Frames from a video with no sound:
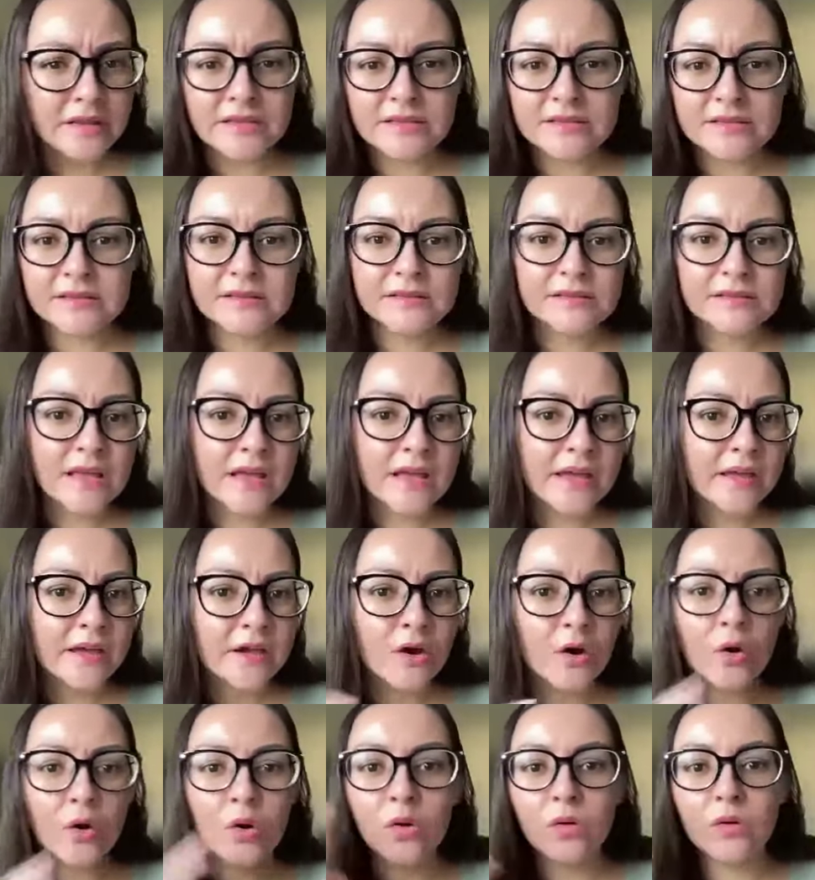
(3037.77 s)
This is
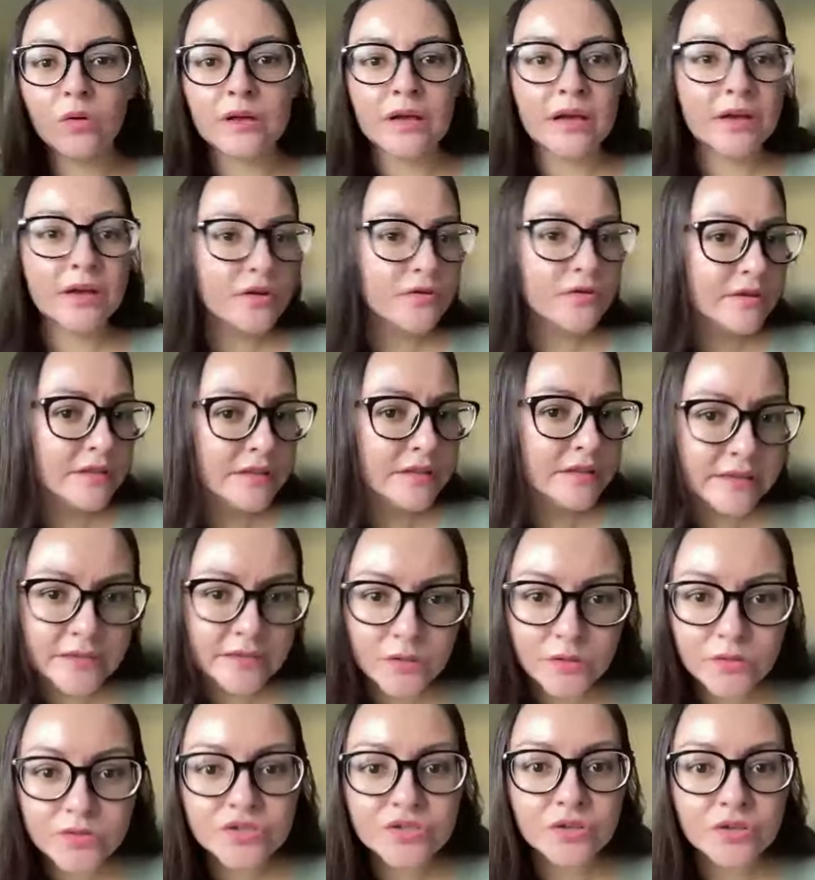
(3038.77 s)
like all kind of an
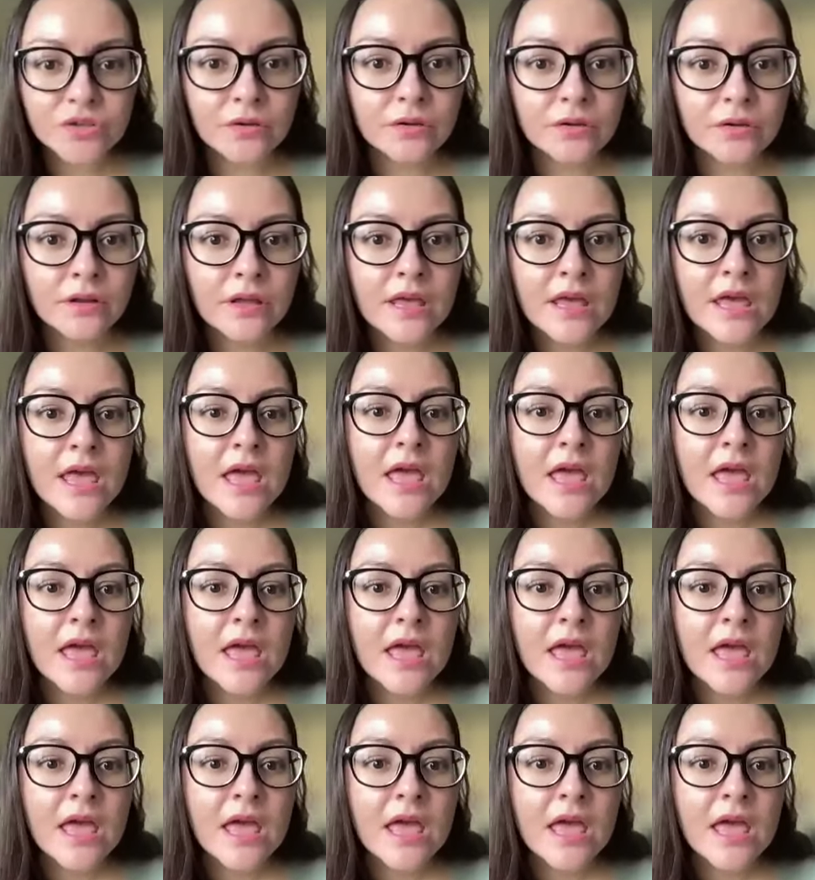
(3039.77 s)
illusion.